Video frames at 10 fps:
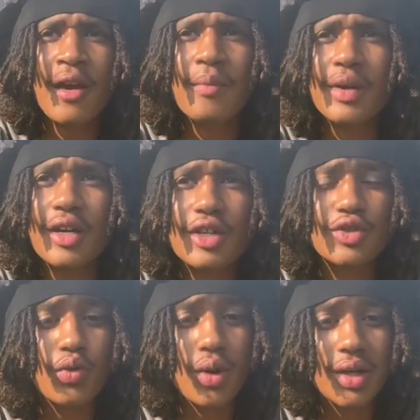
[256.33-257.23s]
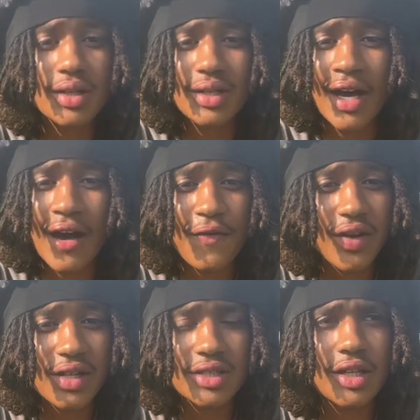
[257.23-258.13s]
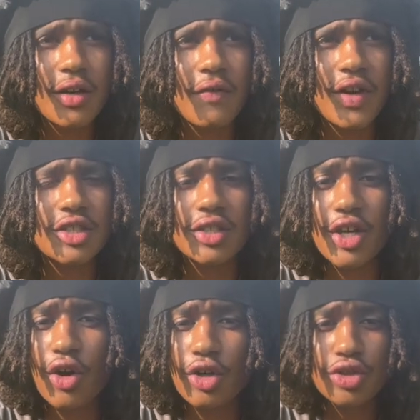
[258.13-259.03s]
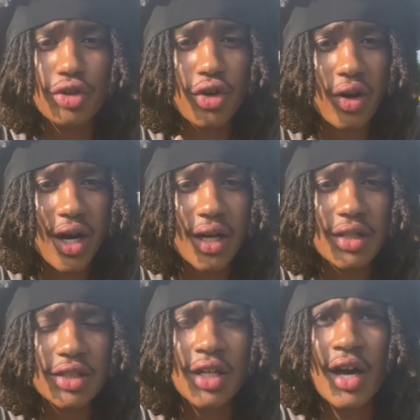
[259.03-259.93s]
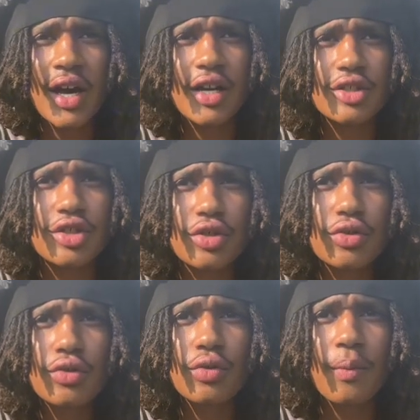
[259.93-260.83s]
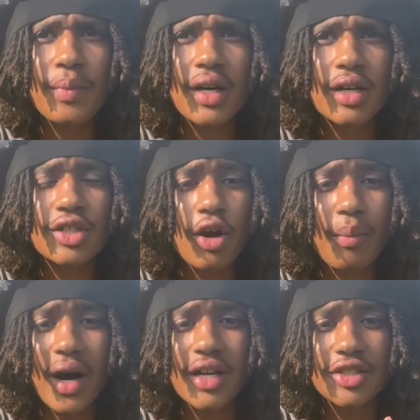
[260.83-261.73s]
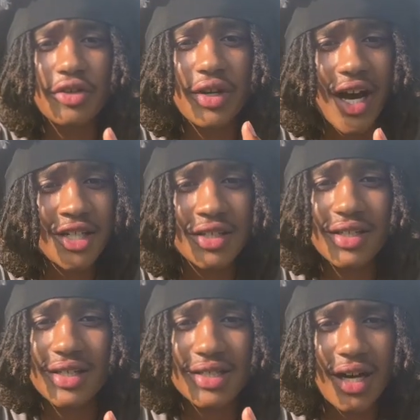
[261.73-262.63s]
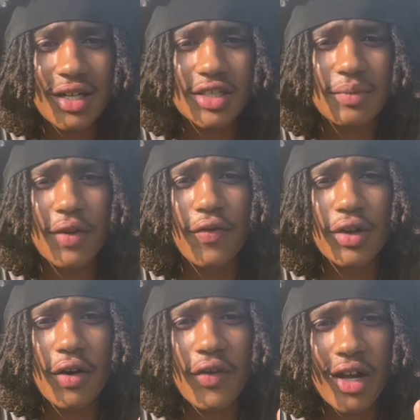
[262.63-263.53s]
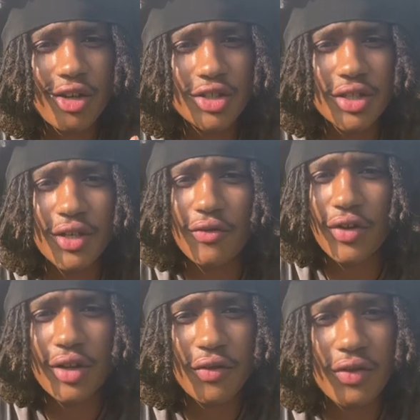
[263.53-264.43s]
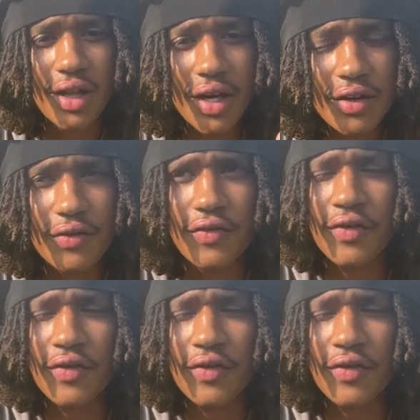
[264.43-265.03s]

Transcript: Because one, caffeine is gonna eventually cause you to crash, and two, because our bodies are naturally designed to be full of energy and full of life.